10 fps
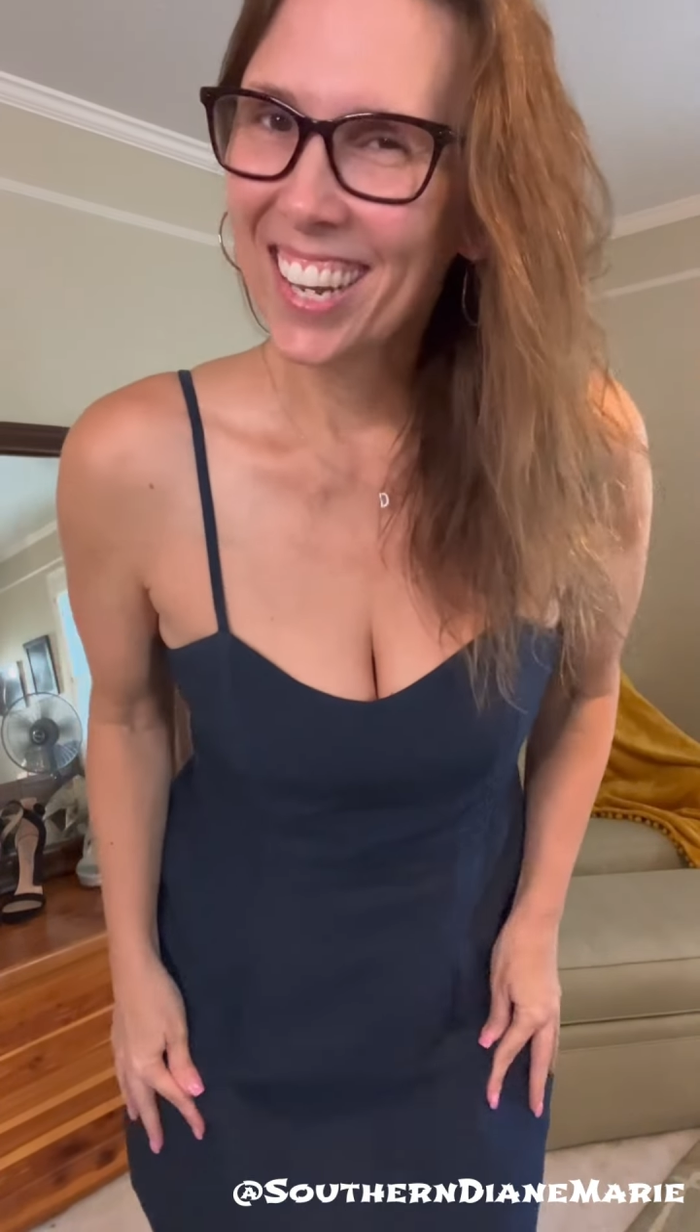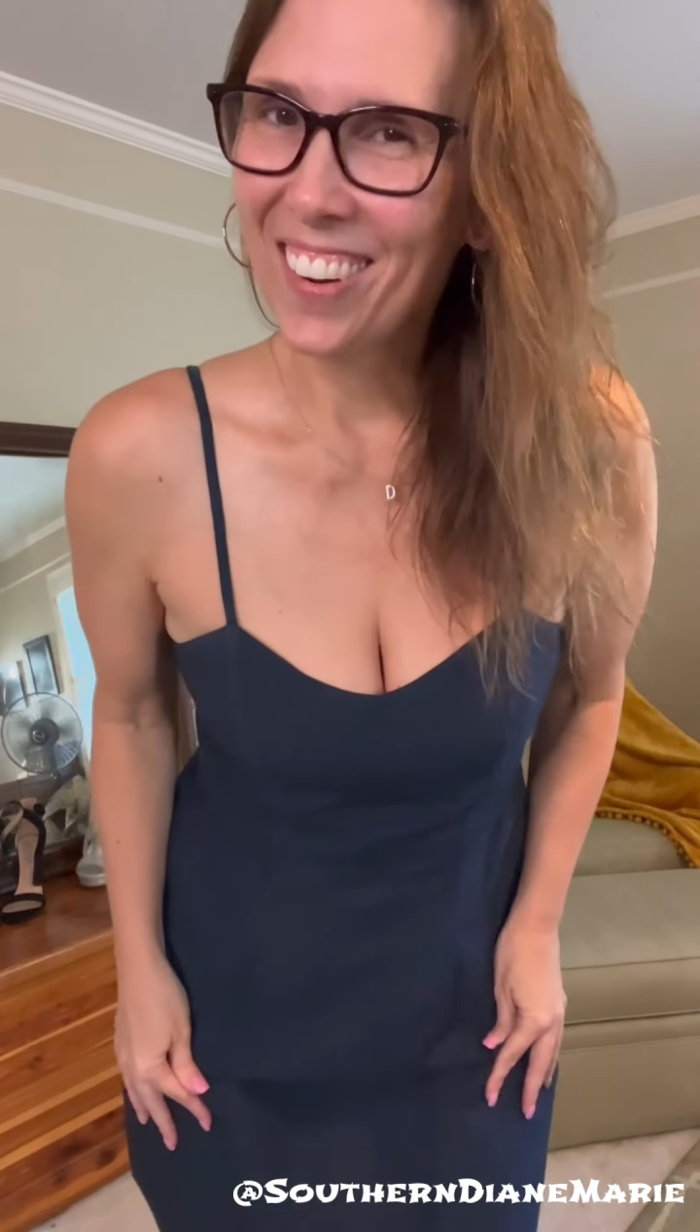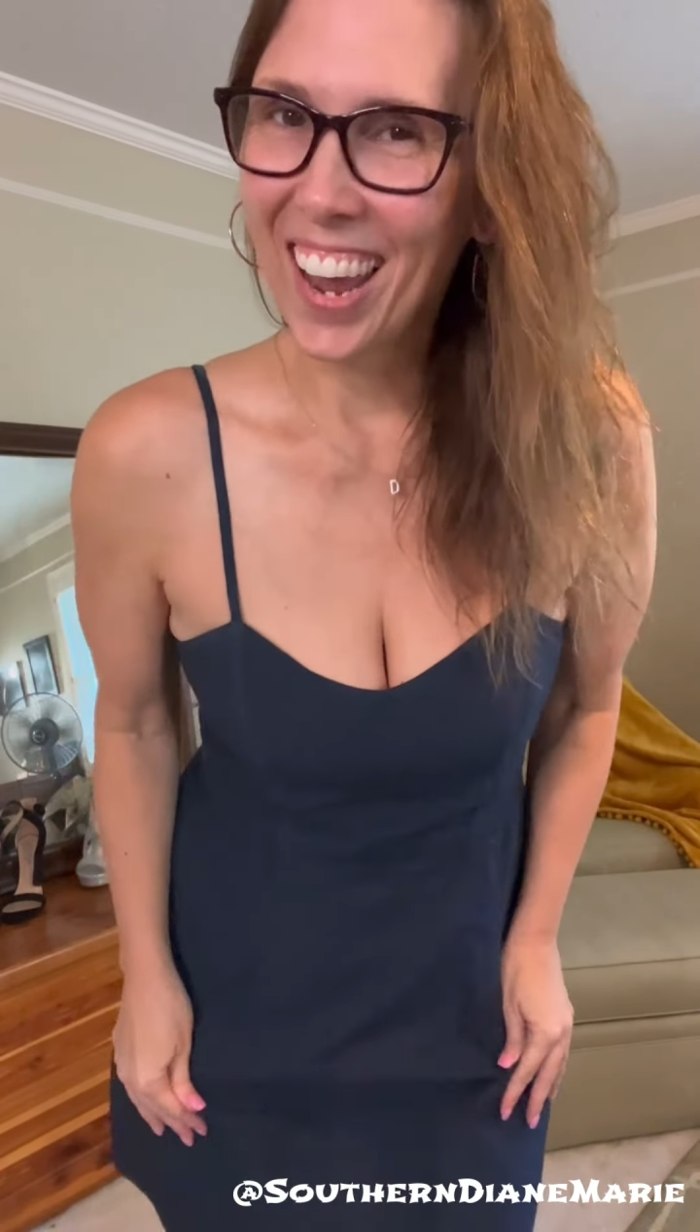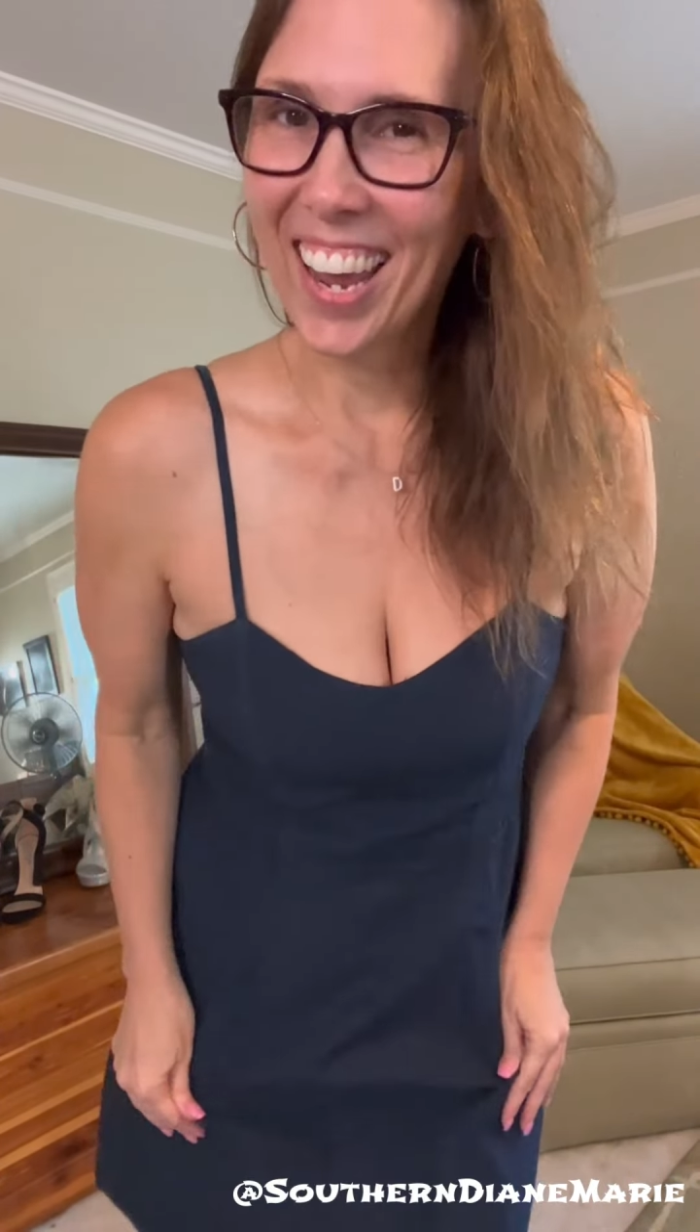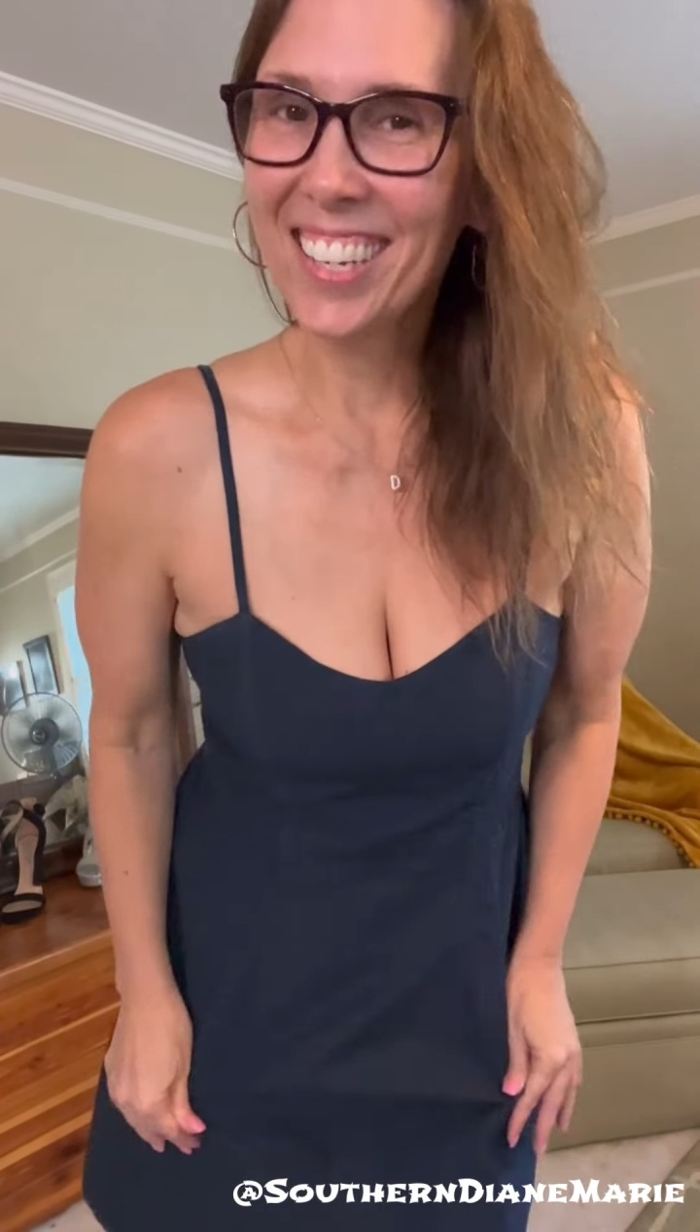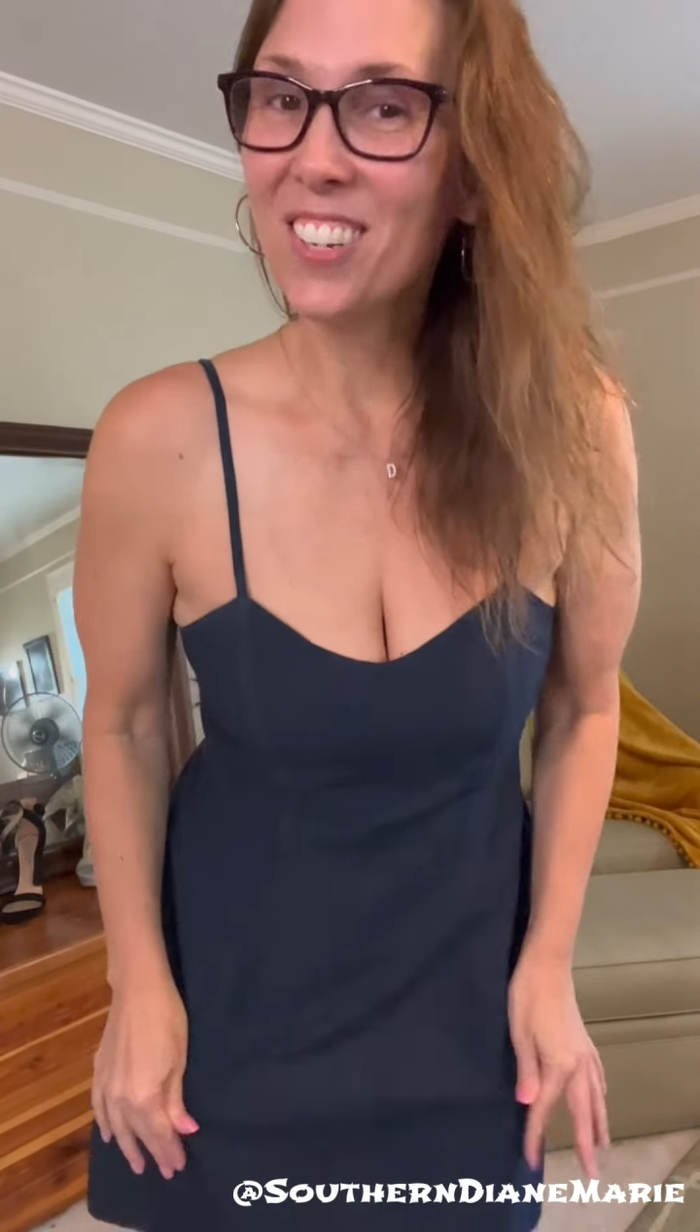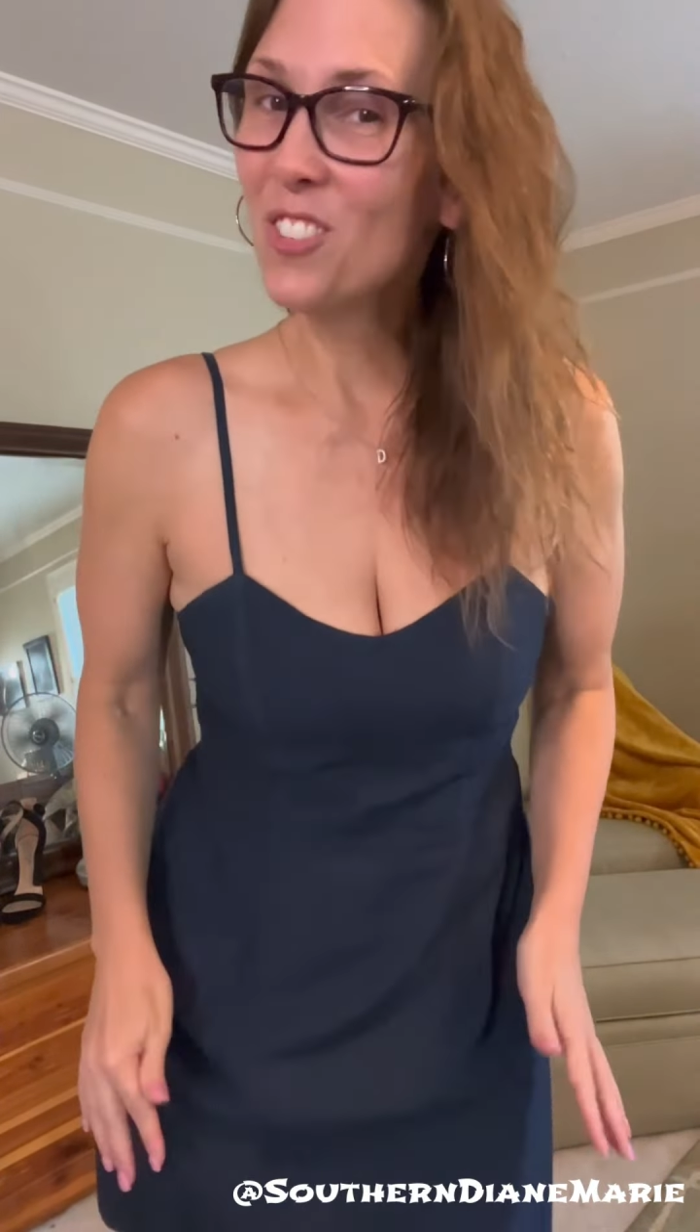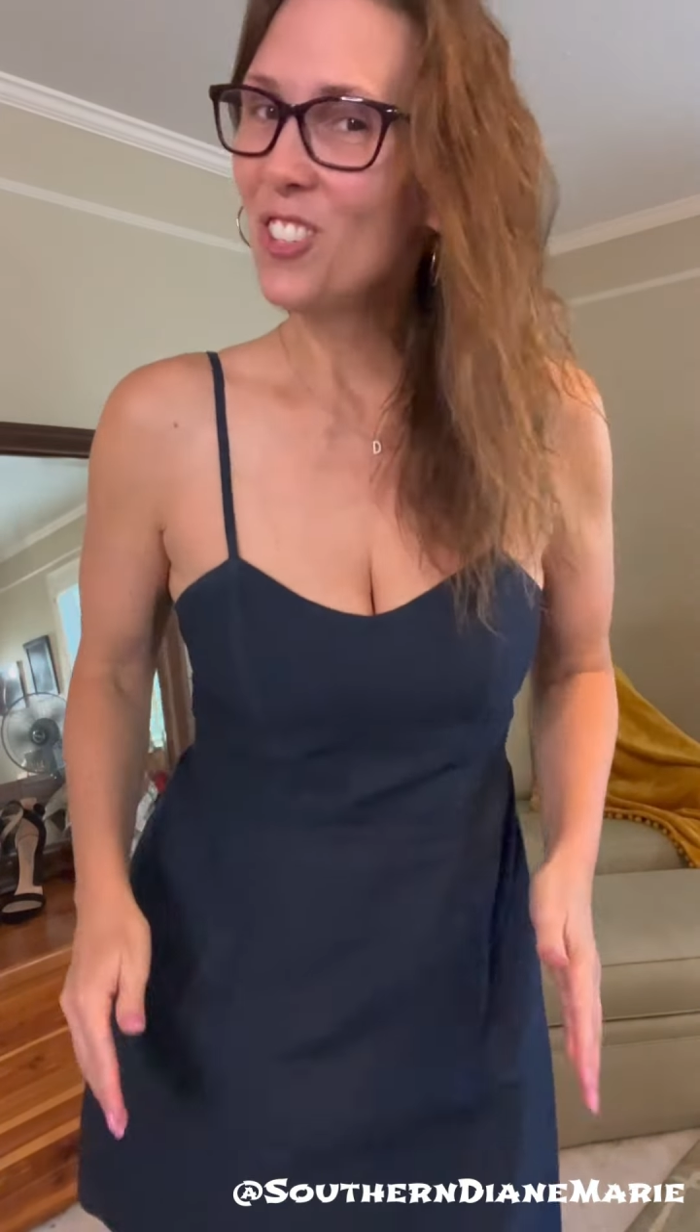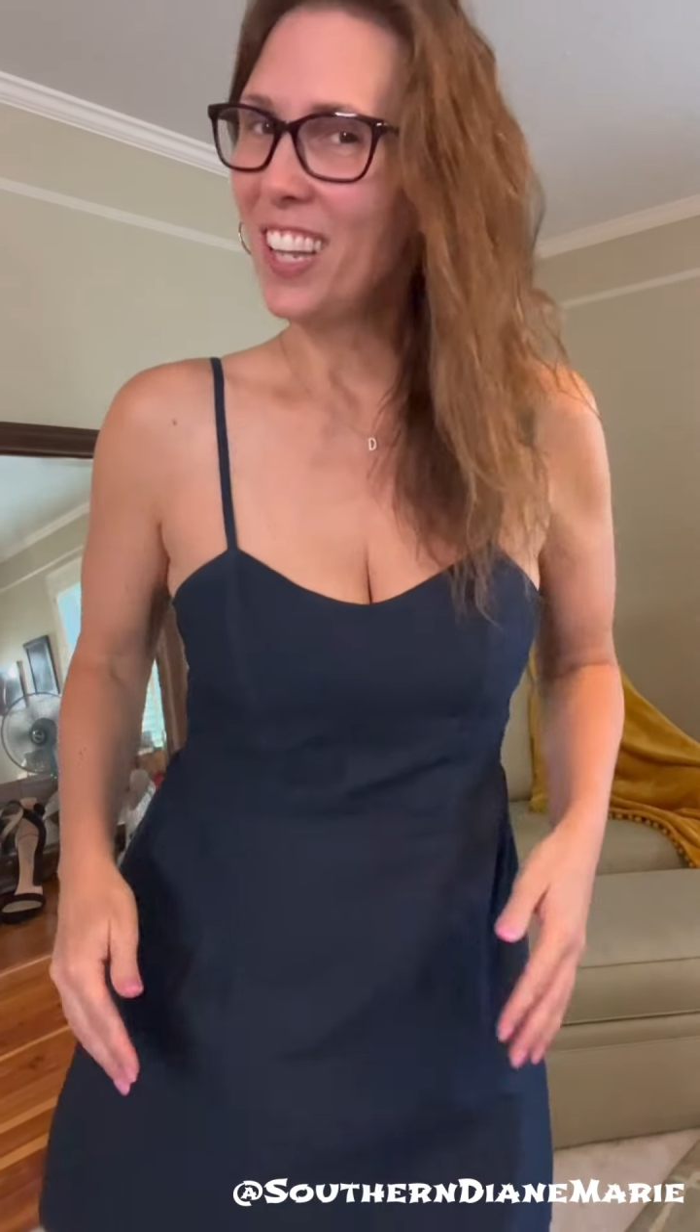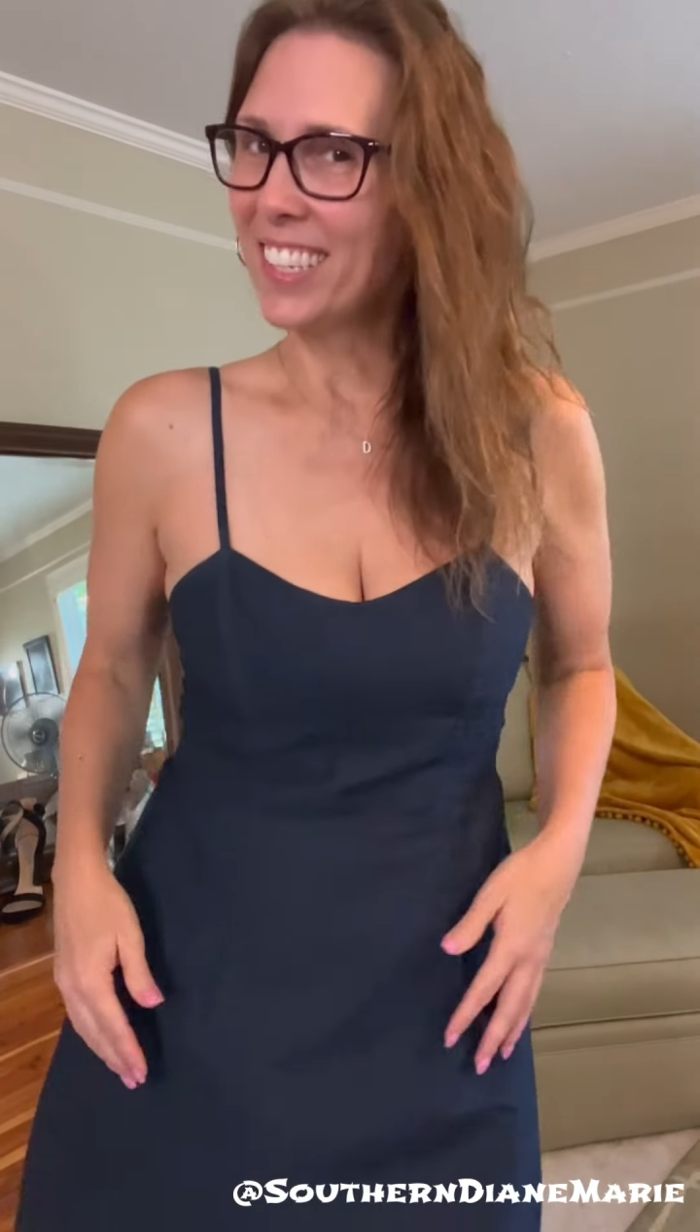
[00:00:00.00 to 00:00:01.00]
Okay,
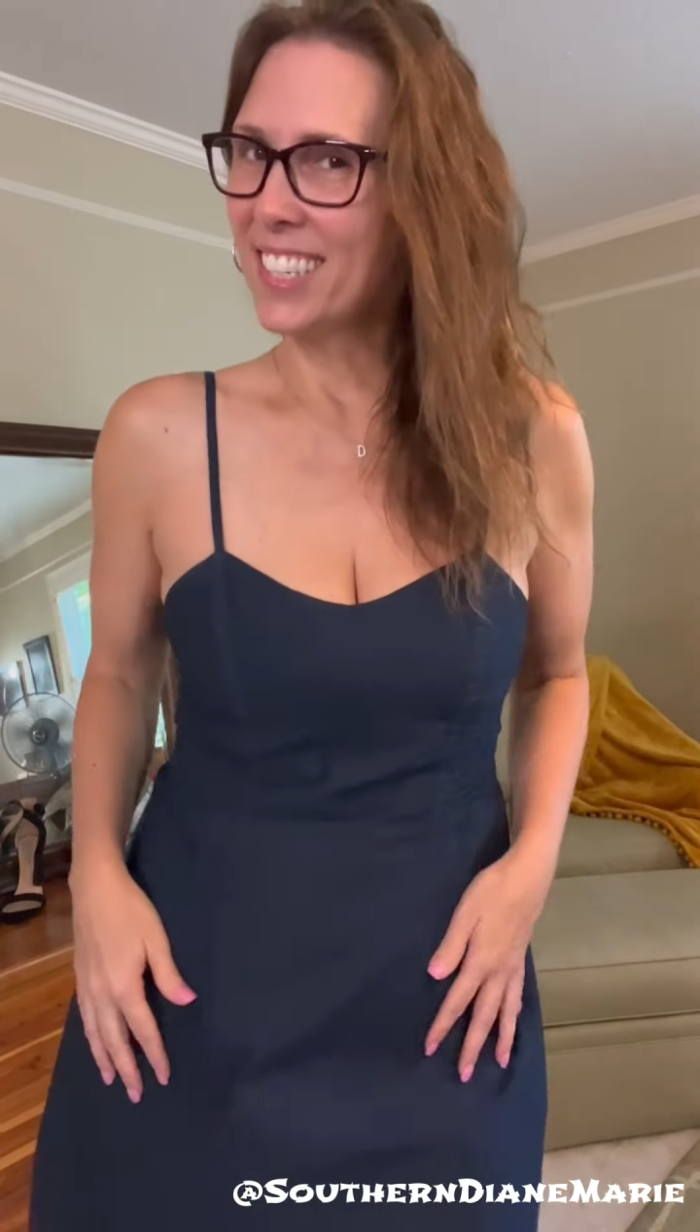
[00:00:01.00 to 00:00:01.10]
don't you like